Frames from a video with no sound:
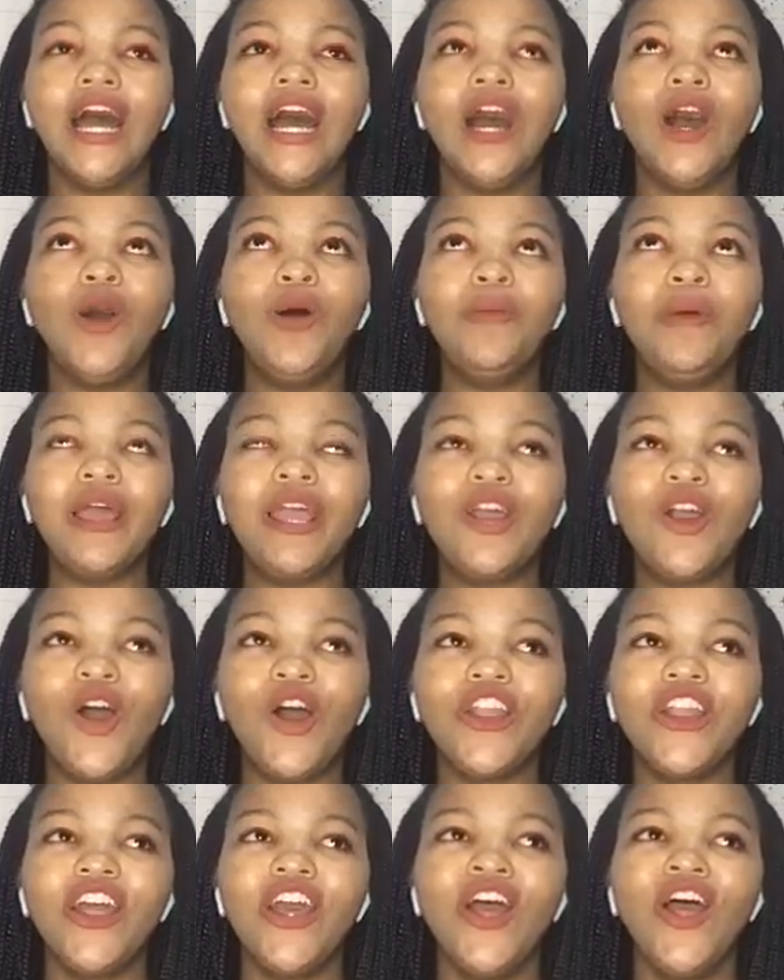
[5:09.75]
oh my
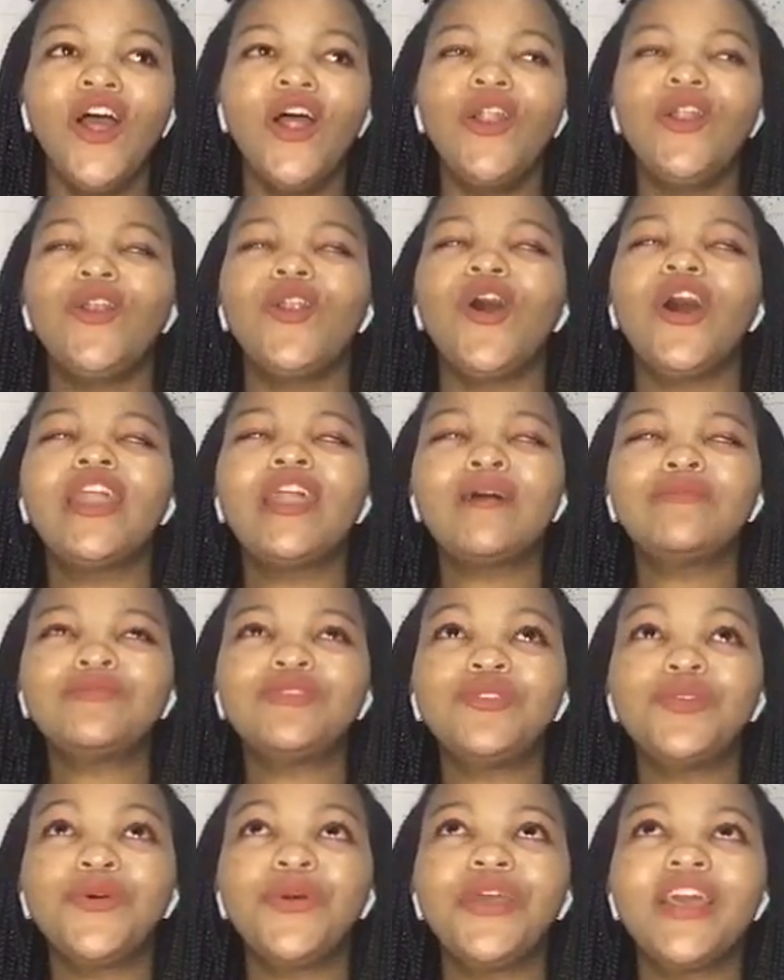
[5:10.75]
god, Lord, I'm
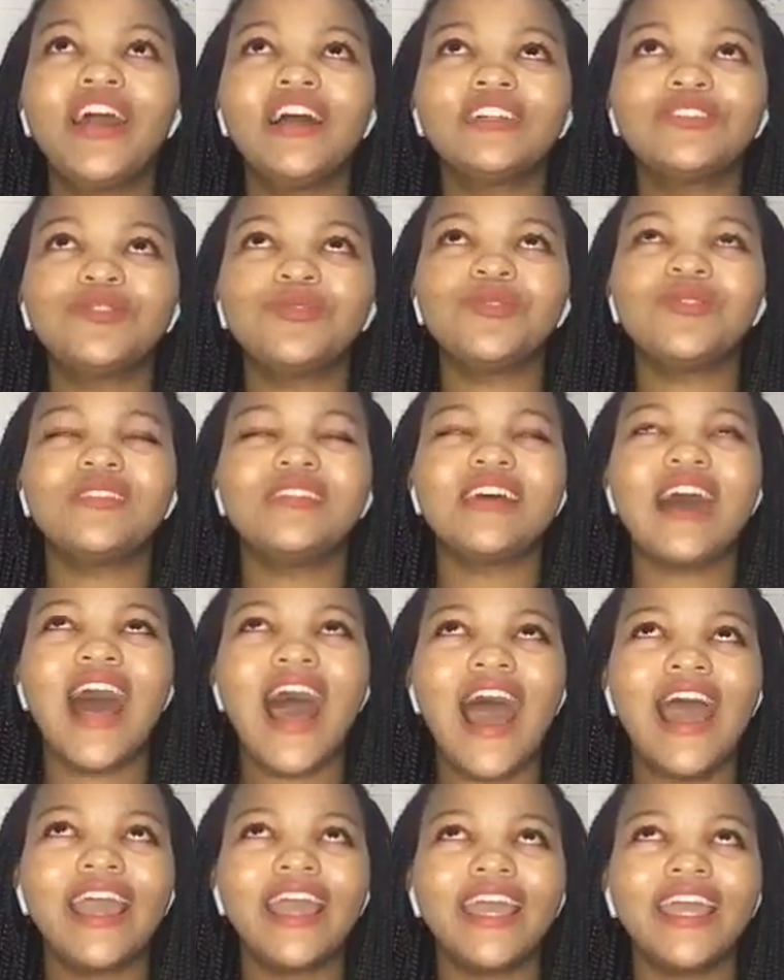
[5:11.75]
too young to
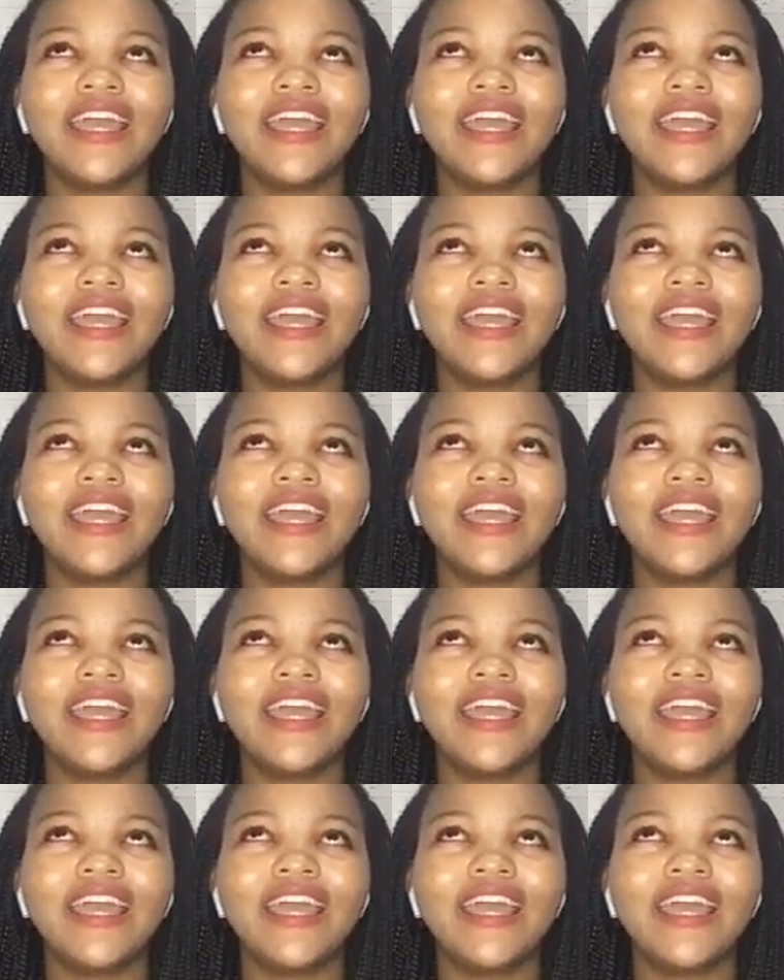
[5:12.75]
die.